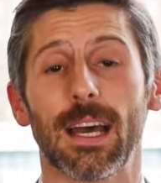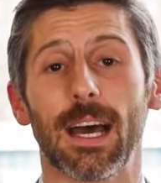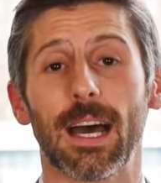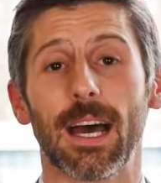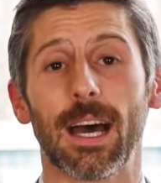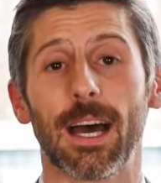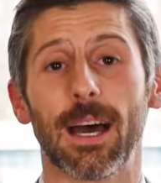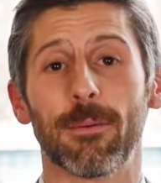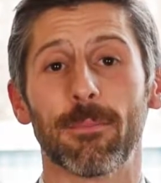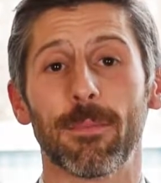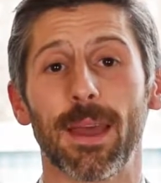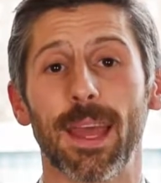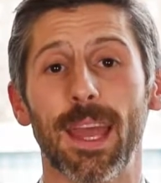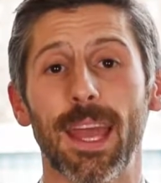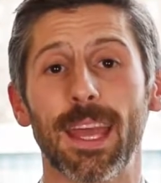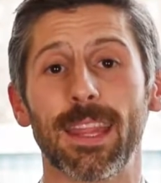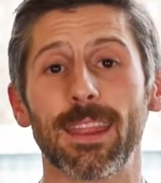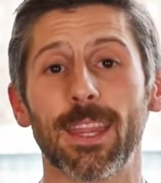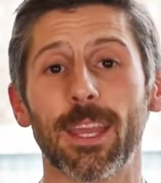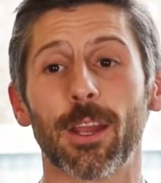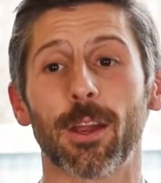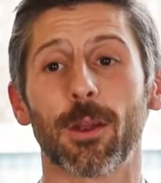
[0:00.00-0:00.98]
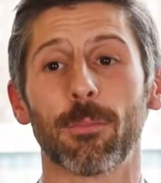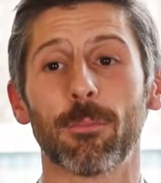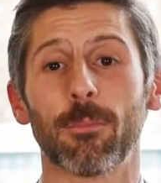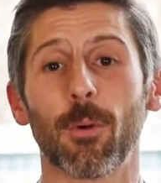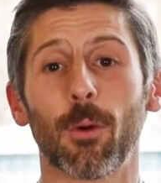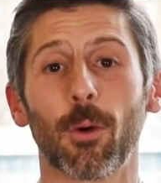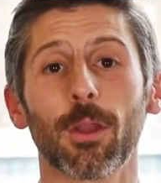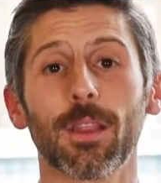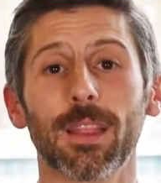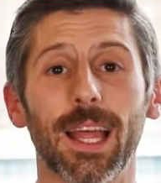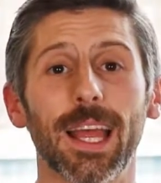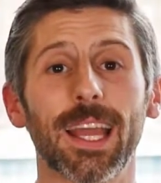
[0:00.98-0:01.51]
and they are
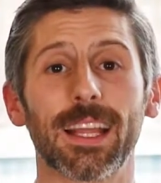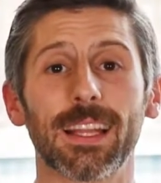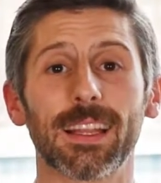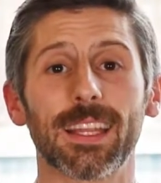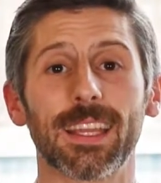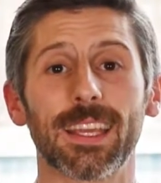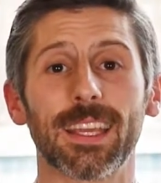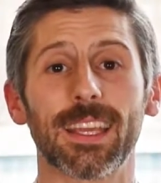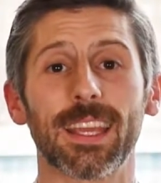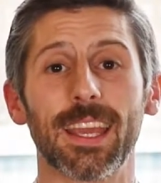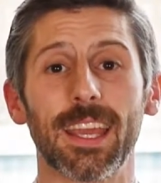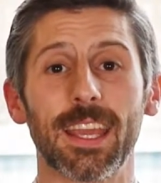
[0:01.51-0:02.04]
more likely